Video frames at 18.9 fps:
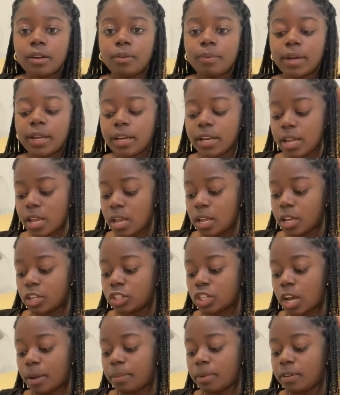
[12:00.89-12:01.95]
when
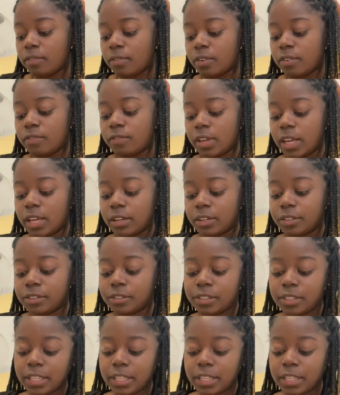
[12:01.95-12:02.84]
shopping for veils.